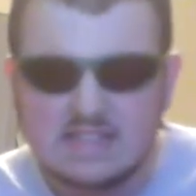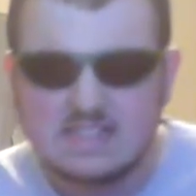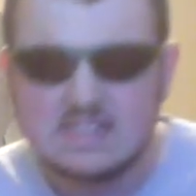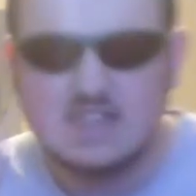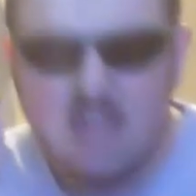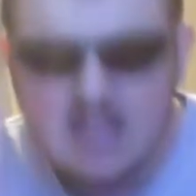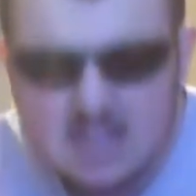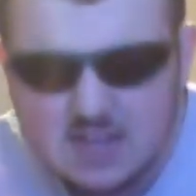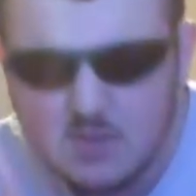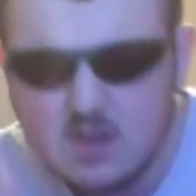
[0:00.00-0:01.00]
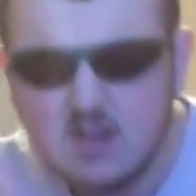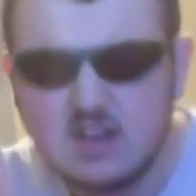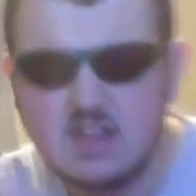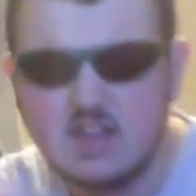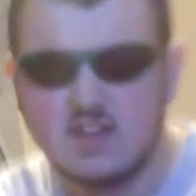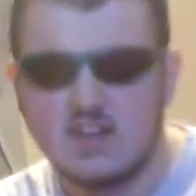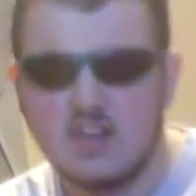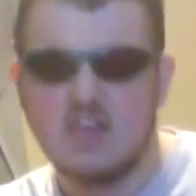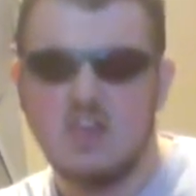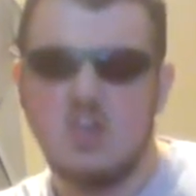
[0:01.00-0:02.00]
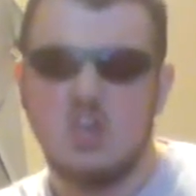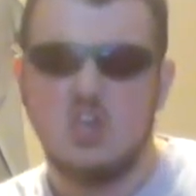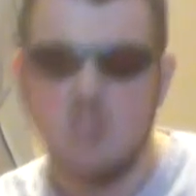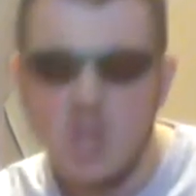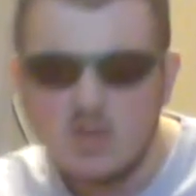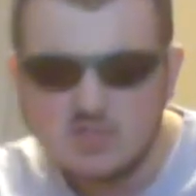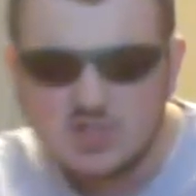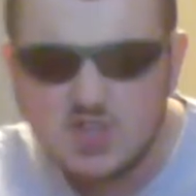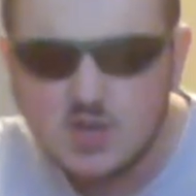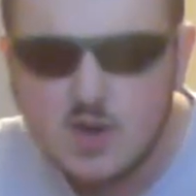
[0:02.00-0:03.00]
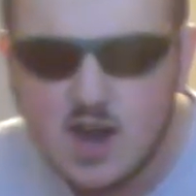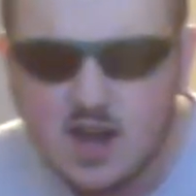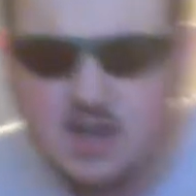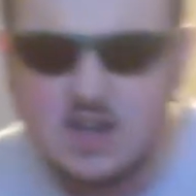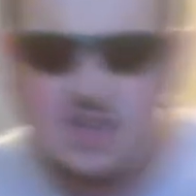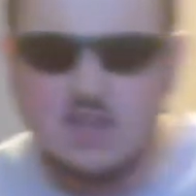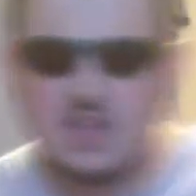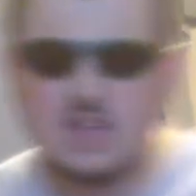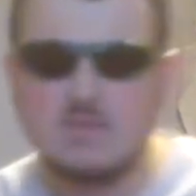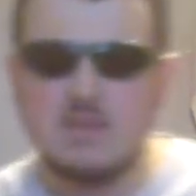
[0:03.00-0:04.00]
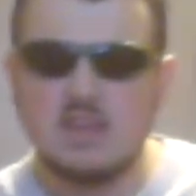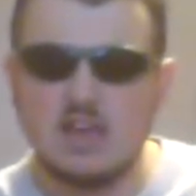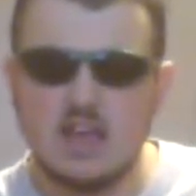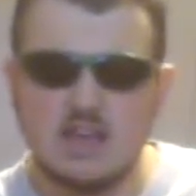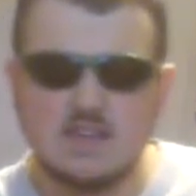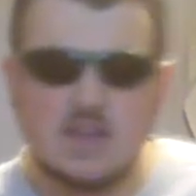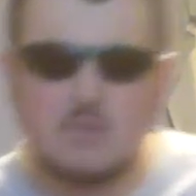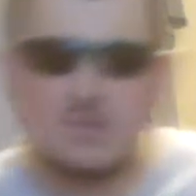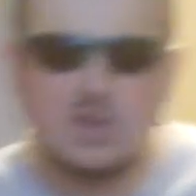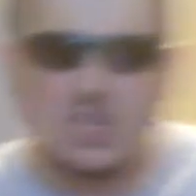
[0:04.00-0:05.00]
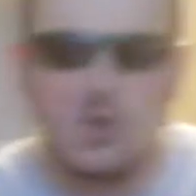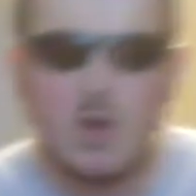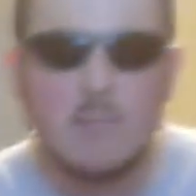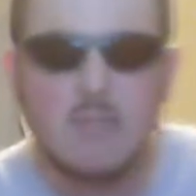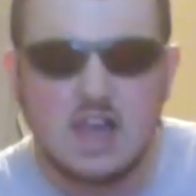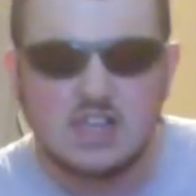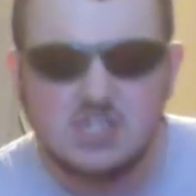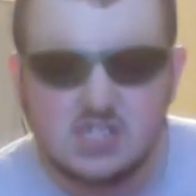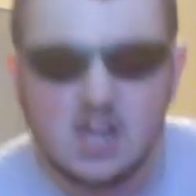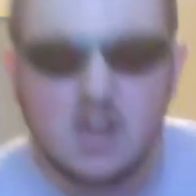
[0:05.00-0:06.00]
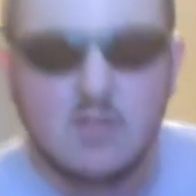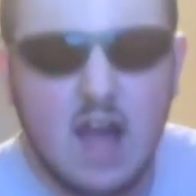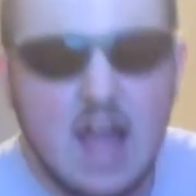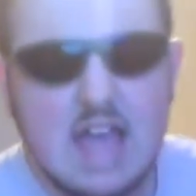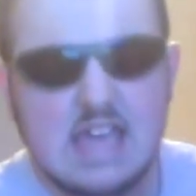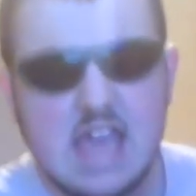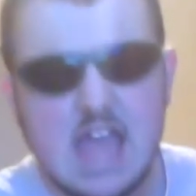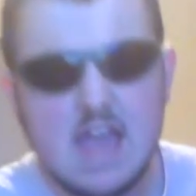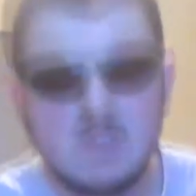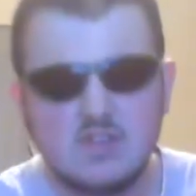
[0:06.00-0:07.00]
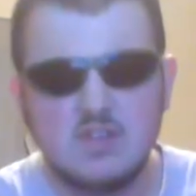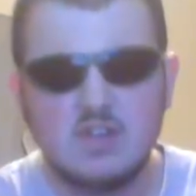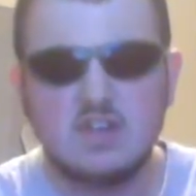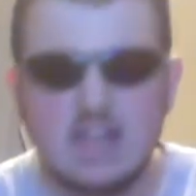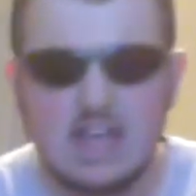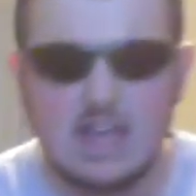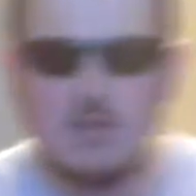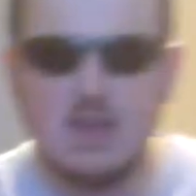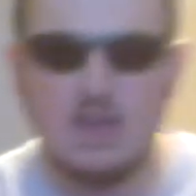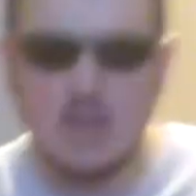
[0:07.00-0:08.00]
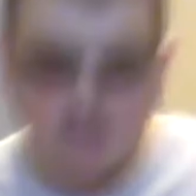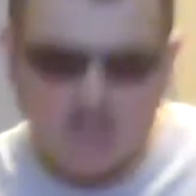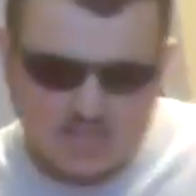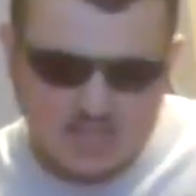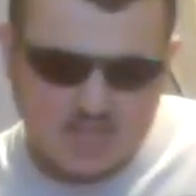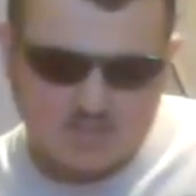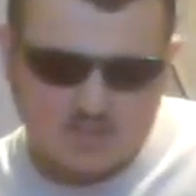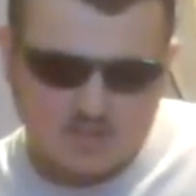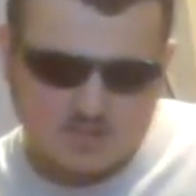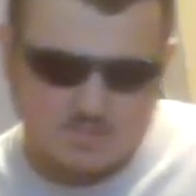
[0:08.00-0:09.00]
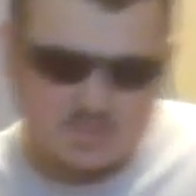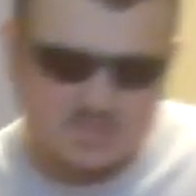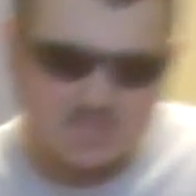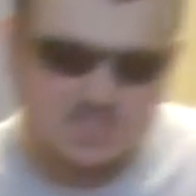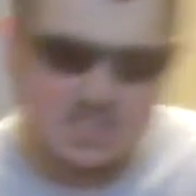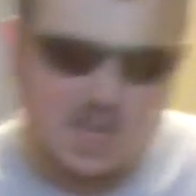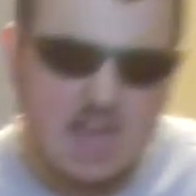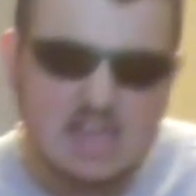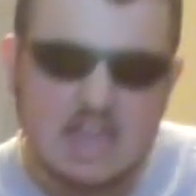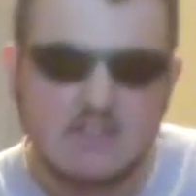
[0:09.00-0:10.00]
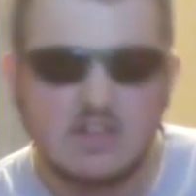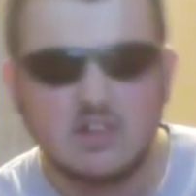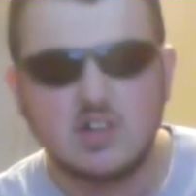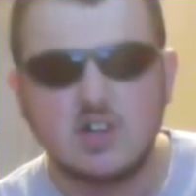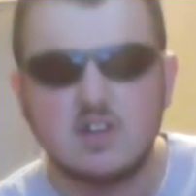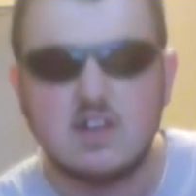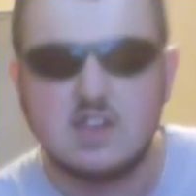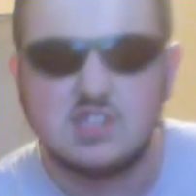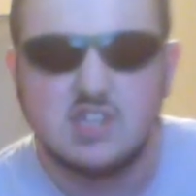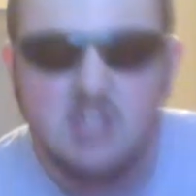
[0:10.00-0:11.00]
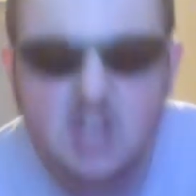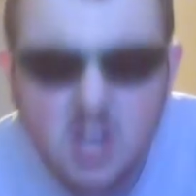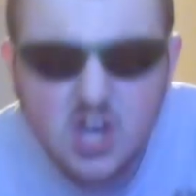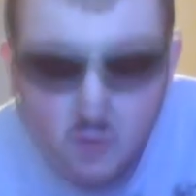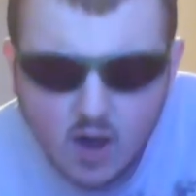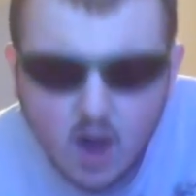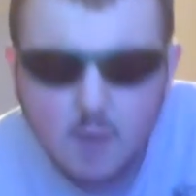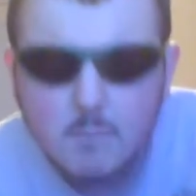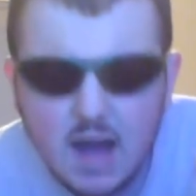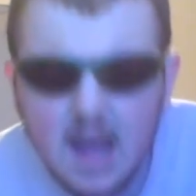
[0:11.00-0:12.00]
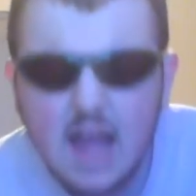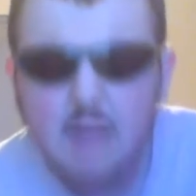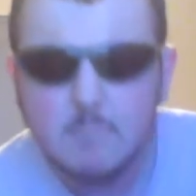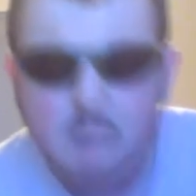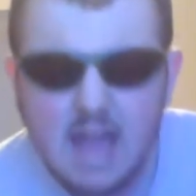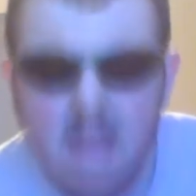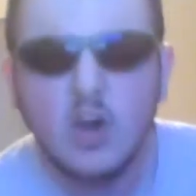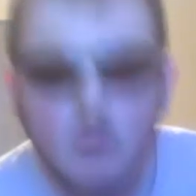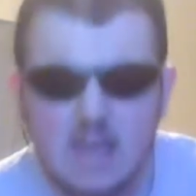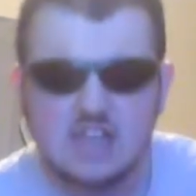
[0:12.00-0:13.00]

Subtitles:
reason anyone on the internet knows who you are is because I put you on my show. I gave you your name. I gave you your position. I gave you your courage. You are my mega